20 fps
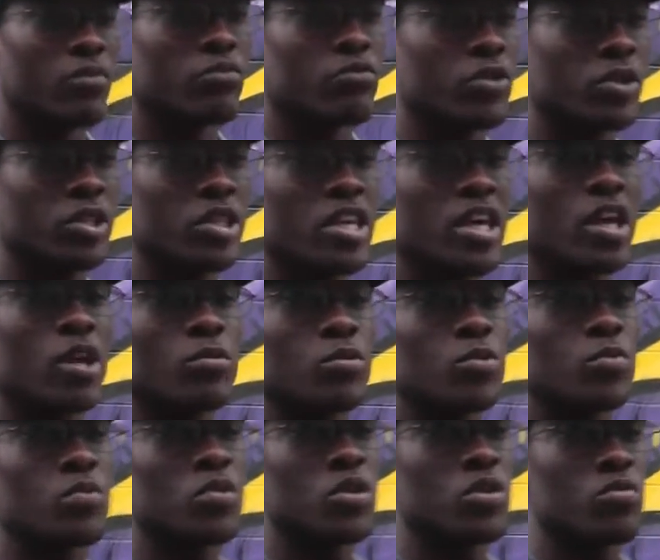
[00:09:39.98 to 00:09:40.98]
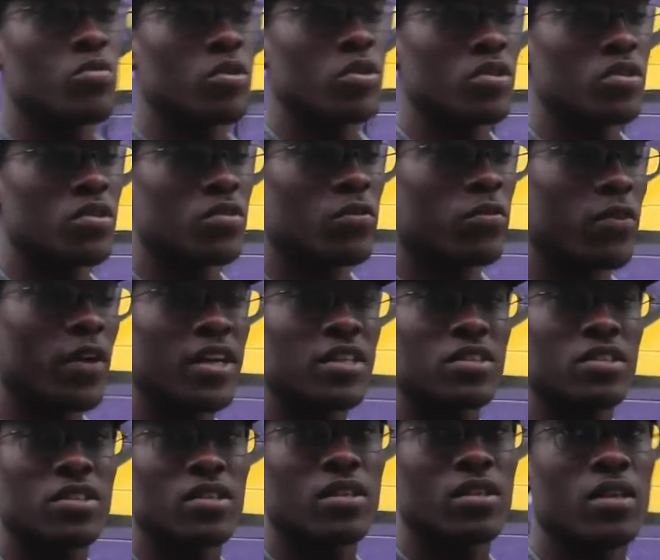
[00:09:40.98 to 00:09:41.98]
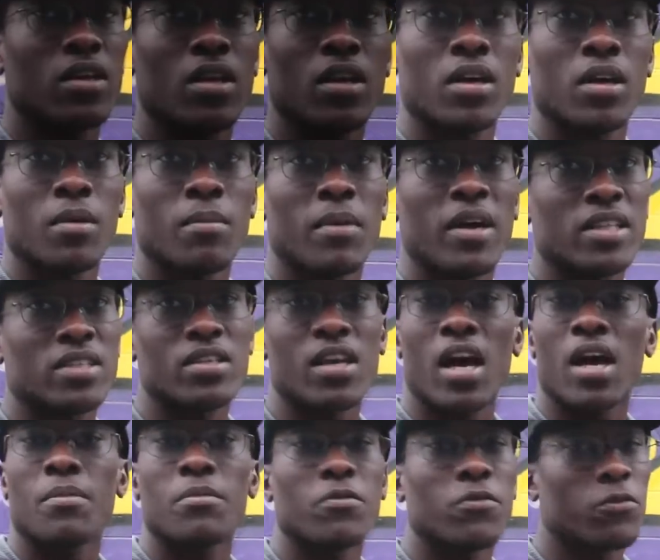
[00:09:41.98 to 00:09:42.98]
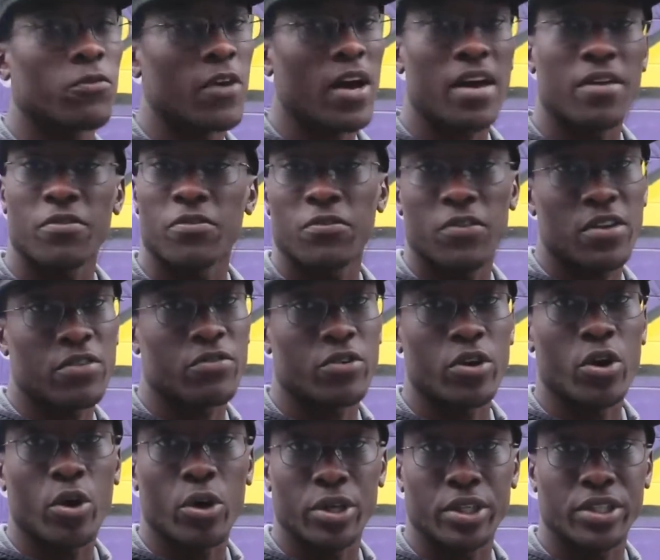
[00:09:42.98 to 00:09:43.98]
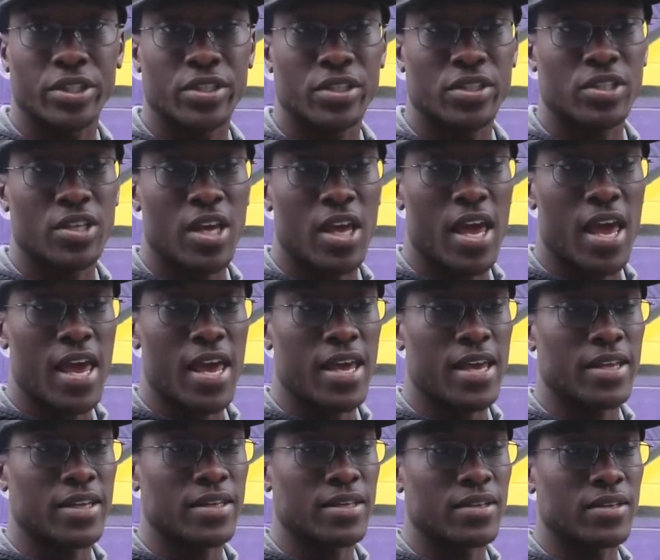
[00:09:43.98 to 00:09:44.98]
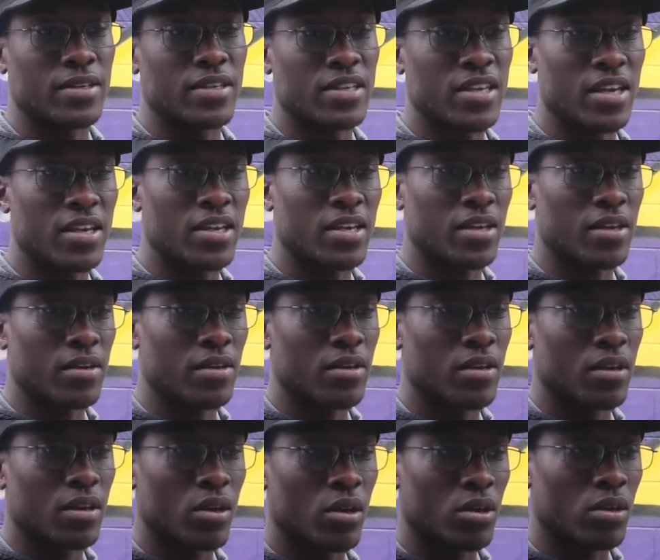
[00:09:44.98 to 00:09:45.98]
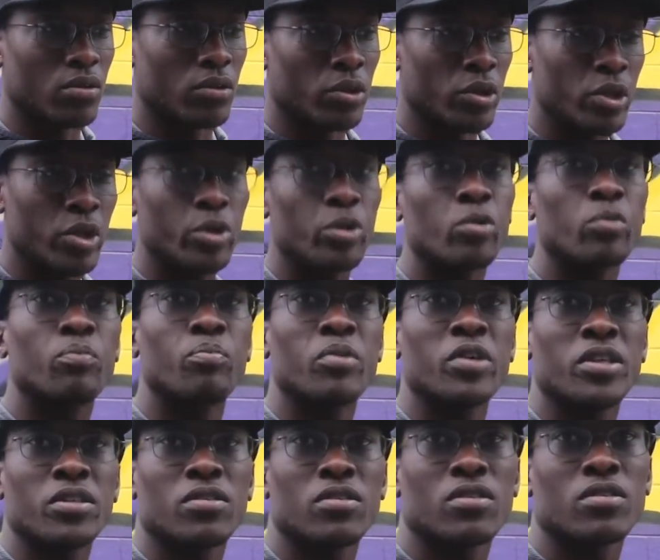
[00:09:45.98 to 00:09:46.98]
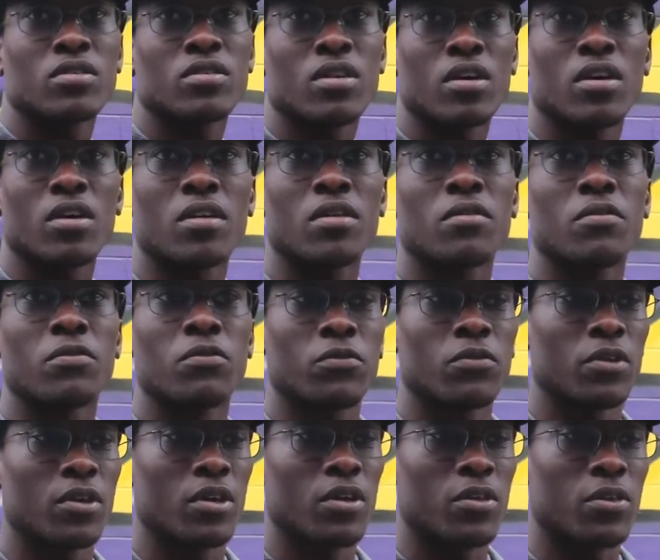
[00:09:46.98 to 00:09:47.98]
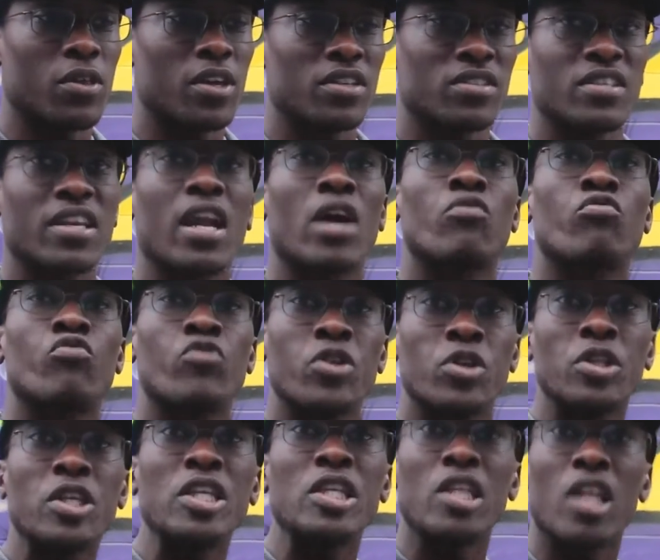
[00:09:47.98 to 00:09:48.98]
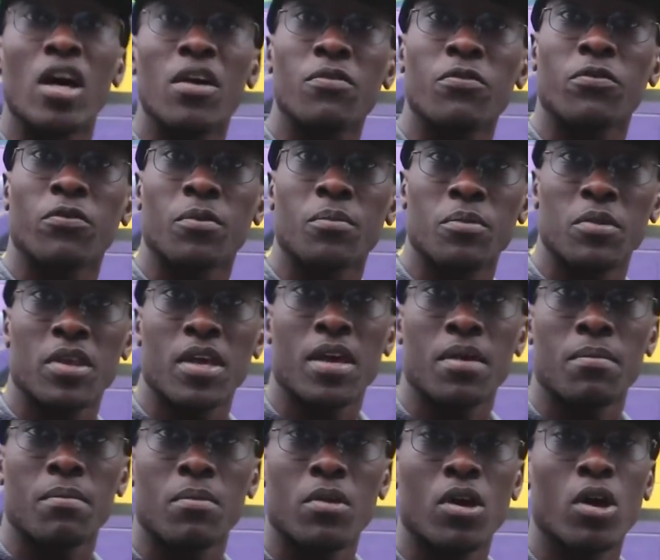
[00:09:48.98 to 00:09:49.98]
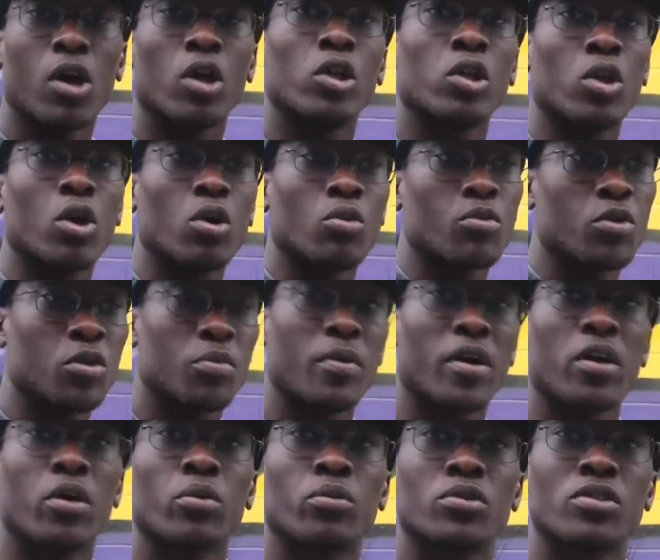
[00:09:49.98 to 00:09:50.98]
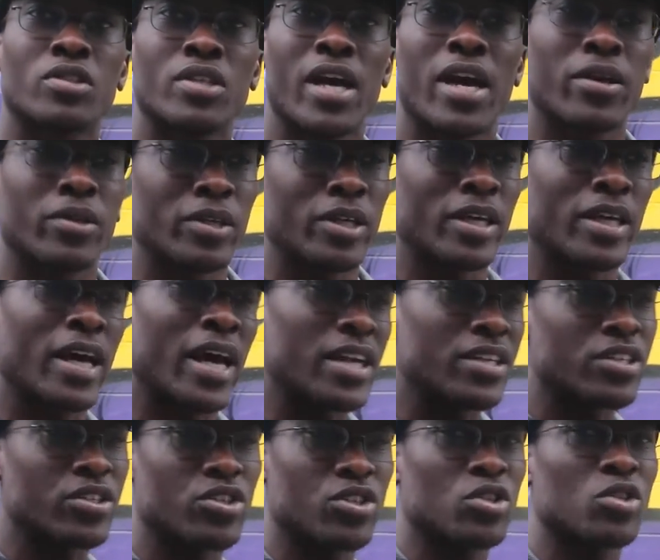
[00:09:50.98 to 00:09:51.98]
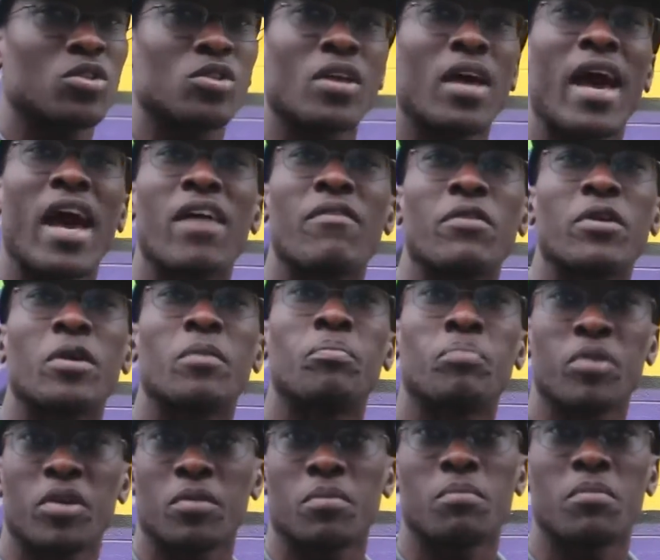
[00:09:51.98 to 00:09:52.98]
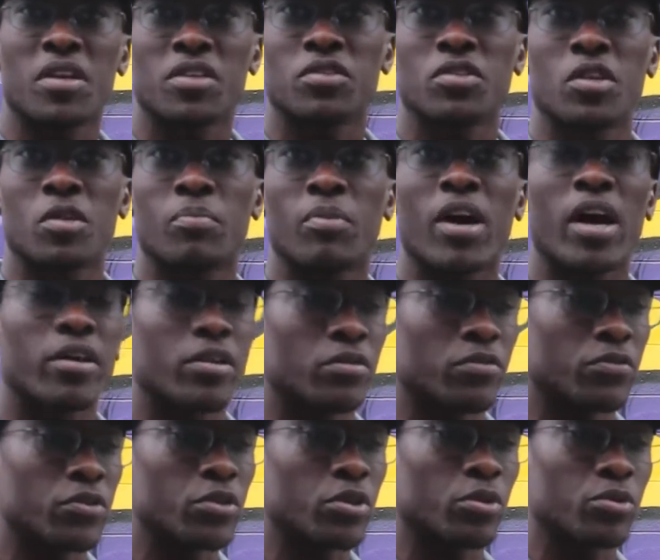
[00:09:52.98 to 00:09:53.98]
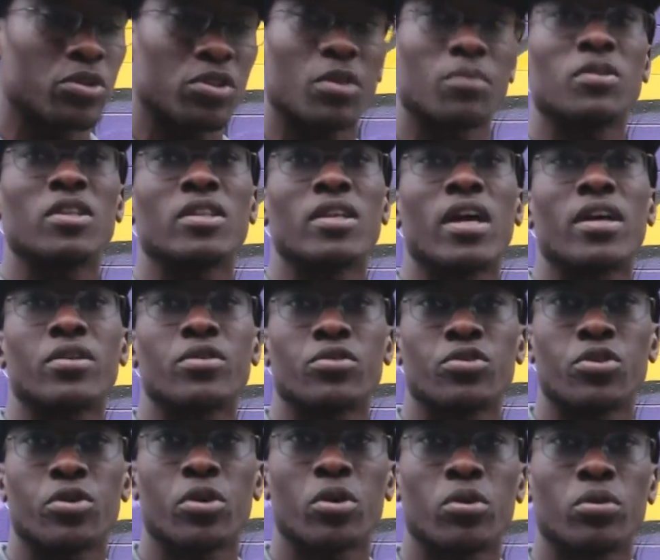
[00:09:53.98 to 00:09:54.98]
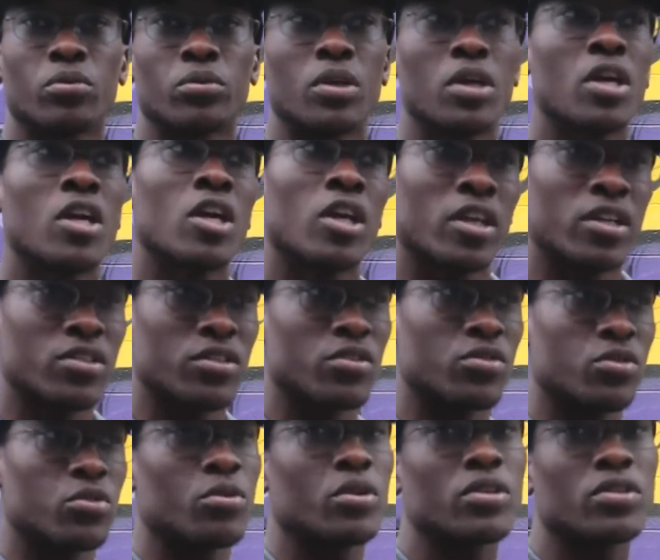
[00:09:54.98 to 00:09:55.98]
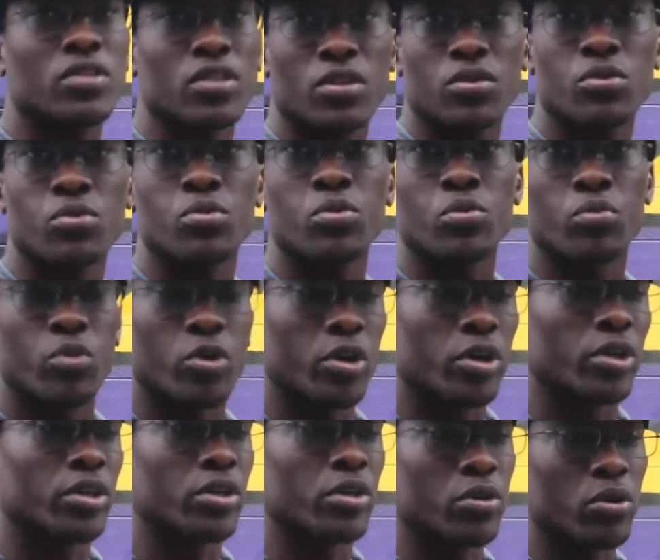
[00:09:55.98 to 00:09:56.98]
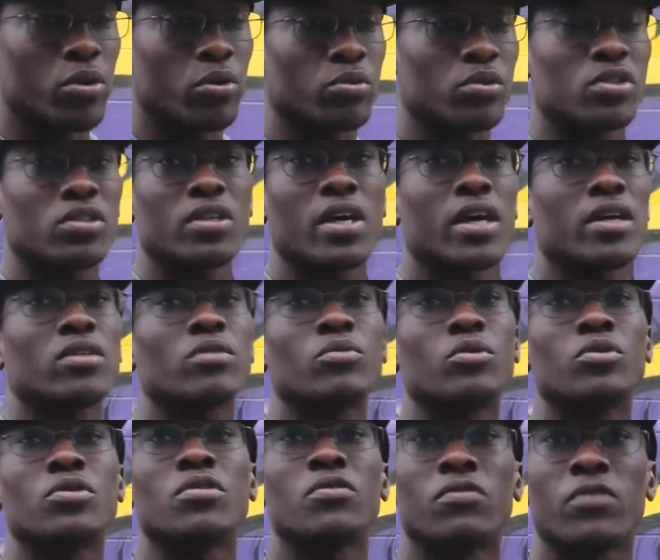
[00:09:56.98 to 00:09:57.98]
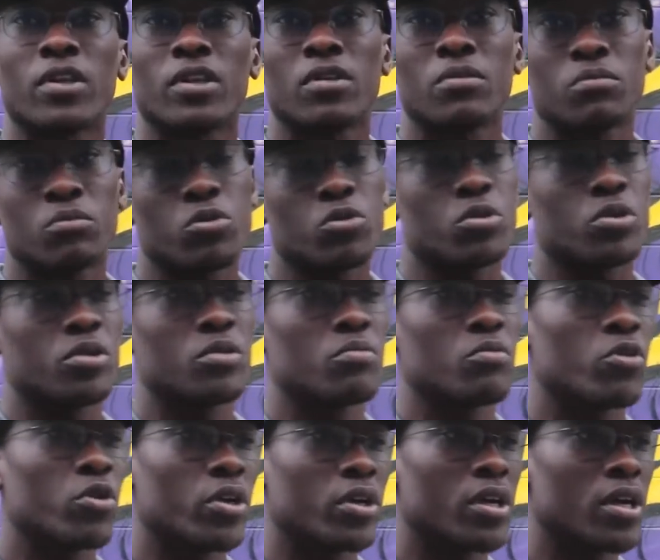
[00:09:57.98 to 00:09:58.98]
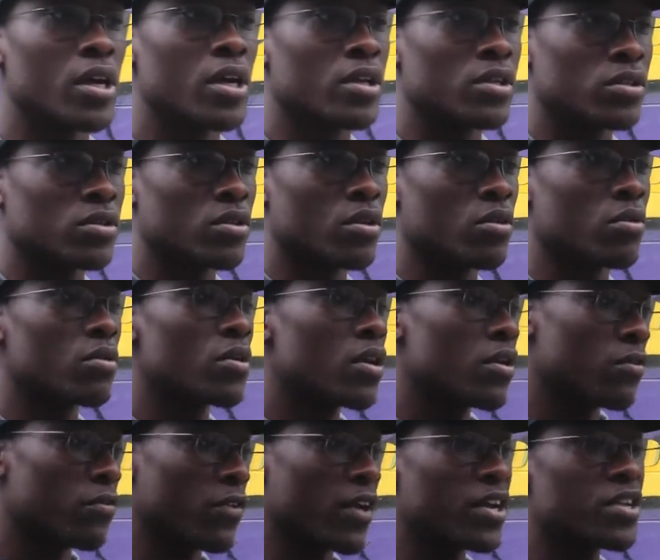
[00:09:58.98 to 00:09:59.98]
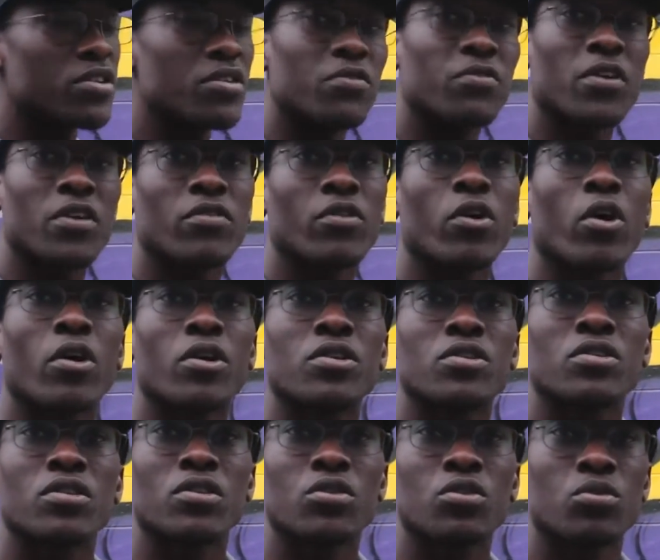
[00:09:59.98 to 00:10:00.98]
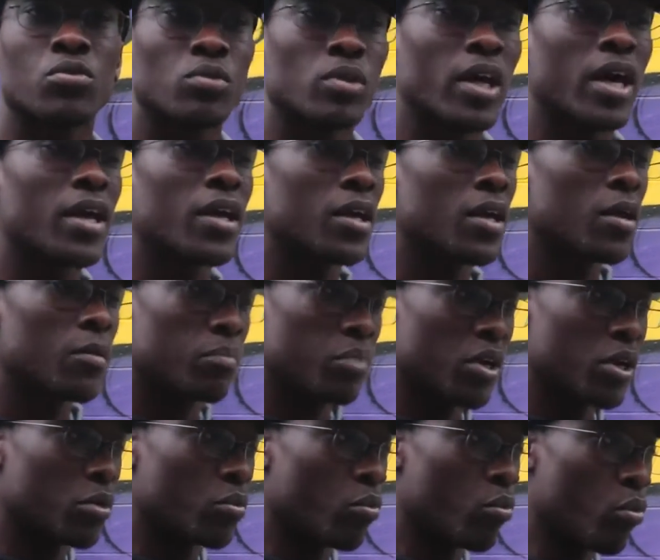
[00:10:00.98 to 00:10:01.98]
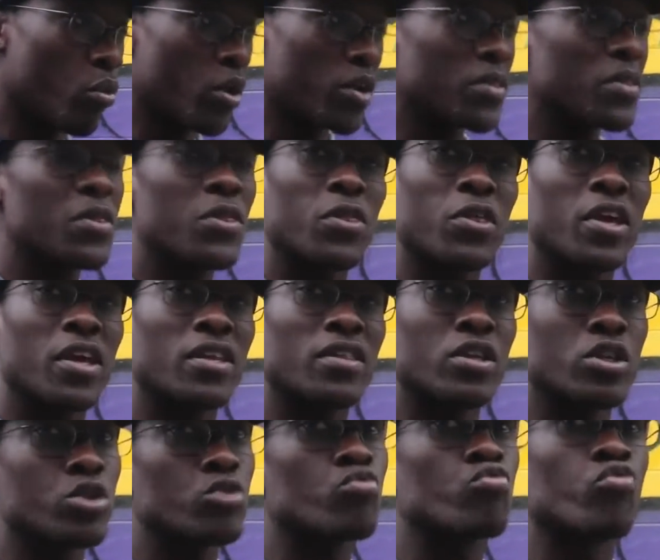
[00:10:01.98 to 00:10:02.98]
really helped me was finding my top five favorite artists and getting little bits of things that I really love from them along with my own style and kind of just having a big mixing pot of, you know, something that is your own. Because as you continue to work, your own style will develop more and more. So find your favorite artist that you like, pick one thing that you